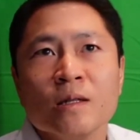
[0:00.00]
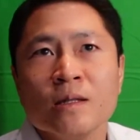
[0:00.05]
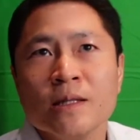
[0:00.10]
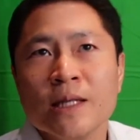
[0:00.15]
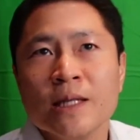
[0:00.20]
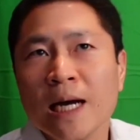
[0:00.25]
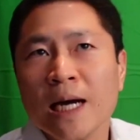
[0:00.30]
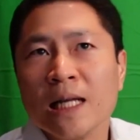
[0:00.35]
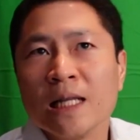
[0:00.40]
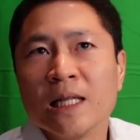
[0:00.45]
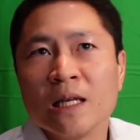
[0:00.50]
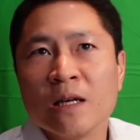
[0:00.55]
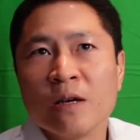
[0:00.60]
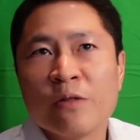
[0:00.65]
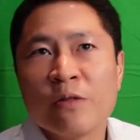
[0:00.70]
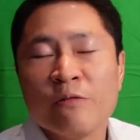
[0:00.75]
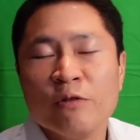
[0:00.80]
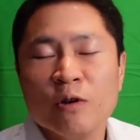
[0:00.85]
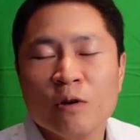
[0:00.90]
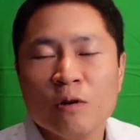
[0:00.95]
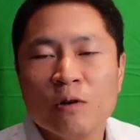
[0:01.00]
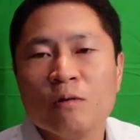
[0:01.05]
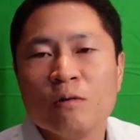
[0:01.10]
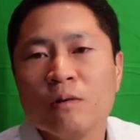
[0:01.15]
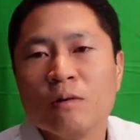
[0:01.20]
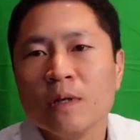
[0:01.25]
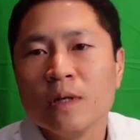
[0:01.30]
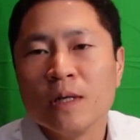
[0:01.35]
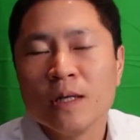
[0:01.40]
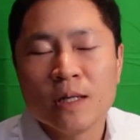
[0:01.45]
dialing through
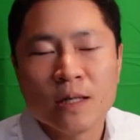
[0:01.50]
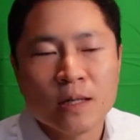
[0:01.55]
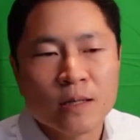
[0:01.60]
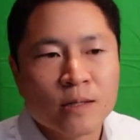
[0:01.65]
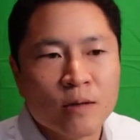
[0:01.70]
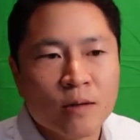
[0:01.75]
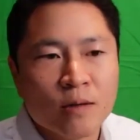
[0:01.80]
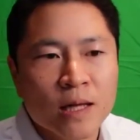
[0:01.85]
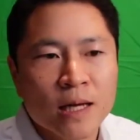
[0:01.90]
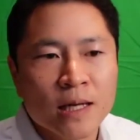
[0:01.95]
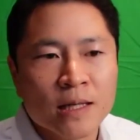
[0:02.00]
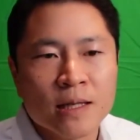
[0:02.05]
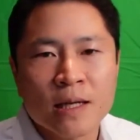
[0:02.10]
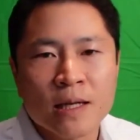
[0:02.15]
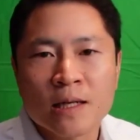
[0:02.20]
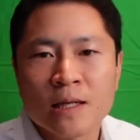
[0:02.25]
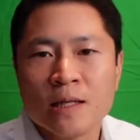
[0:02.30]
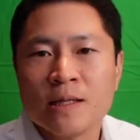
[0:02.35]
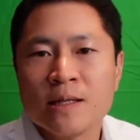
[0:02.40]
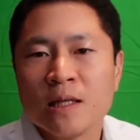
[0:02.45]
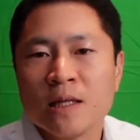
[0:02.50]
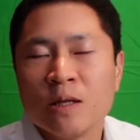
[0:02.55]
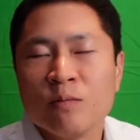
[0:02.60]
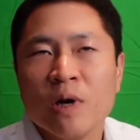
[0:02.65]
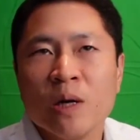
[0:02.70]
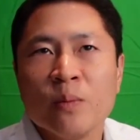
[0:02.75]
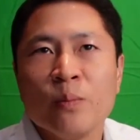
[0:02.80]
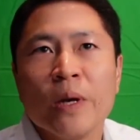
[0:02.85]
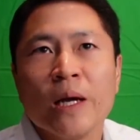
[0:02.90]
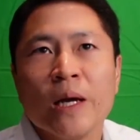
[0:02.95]
so that I could set the
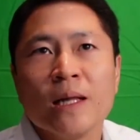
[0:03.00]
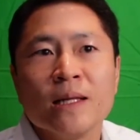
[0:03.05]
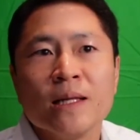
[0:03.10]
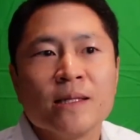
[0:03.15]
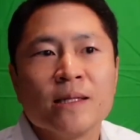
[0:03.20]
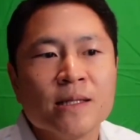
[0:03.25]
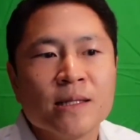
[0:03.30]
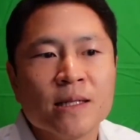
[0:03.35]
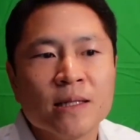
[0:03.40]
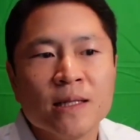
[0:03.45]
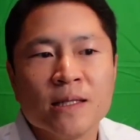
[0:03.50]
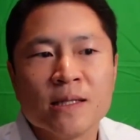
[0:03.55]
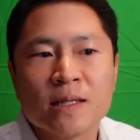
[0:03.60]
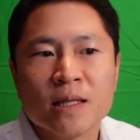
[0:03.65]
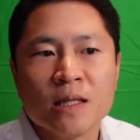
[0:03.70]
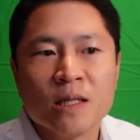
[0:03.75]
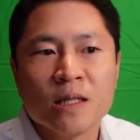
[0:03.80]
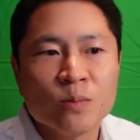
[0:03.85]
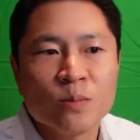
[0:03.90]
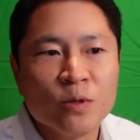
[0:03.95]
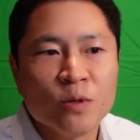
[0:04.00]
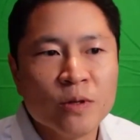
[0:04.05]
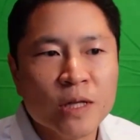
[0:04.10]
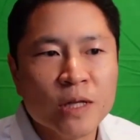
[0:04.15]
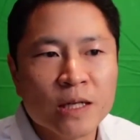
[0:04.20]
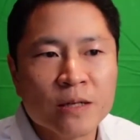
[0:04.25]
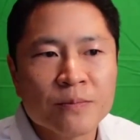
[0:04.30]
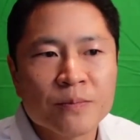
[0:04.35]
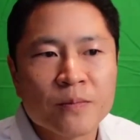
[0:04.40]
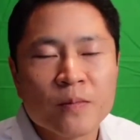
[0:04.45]
white balance and set the skin
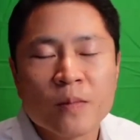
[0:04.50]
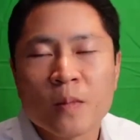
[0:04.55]
smoothing.